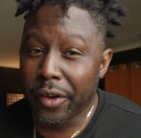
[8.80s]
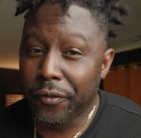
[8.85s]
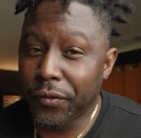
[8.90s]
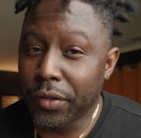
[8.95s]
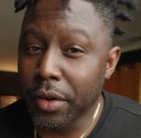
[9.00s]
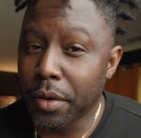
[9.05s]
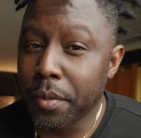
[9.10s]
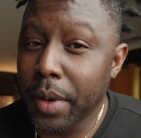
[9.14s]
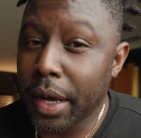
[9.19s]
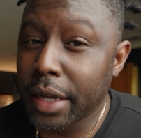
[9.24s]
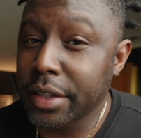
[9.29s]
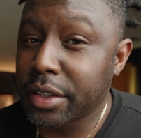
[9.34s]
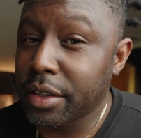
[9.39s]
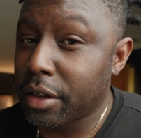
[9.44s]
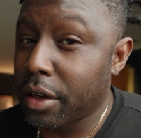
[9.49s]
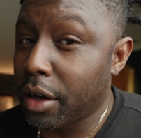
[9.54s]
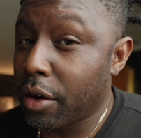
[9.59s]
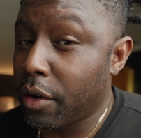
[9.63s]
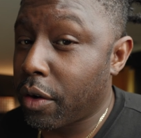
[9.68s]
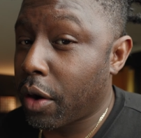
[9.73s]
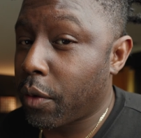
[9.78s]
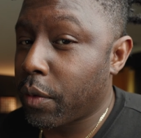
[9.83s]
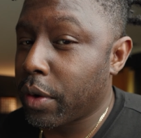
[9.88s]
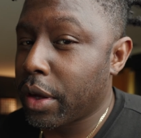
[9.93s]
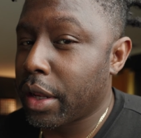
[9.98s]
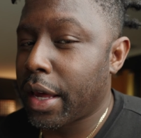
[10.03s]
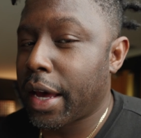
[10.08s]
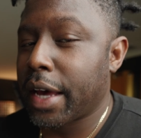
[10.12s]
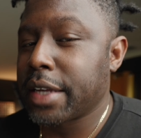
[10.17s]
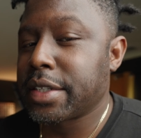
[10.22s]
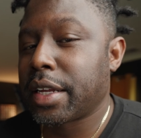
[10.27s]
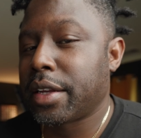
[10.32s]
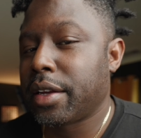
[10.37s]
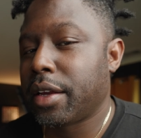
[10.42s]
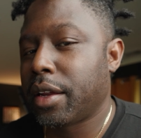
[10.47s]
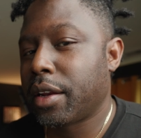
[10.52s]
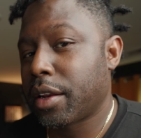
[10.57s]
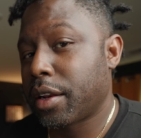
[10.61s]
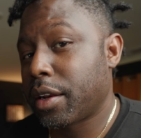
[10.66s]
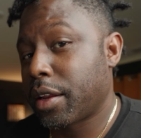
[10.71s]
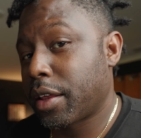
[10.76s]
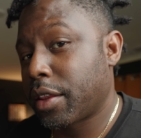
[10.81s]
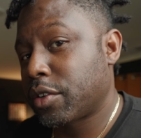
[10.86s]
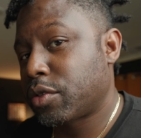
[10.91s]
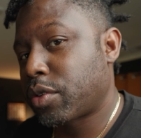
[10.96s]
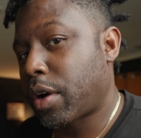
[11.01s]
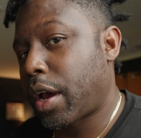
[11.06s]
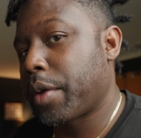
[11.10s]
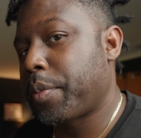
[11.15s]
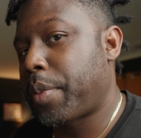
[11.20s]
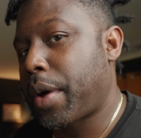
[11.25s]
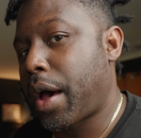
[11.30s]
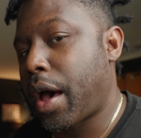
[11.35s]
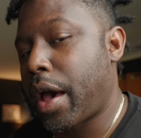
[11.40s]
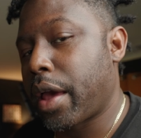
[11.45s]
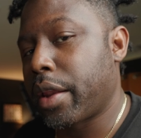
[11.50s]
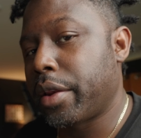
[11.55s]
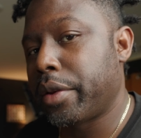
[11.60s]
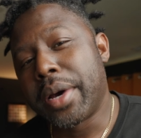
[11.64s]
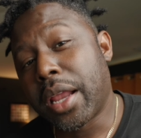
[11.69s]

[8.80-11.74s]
A few months ago, I realized I needed another tripod,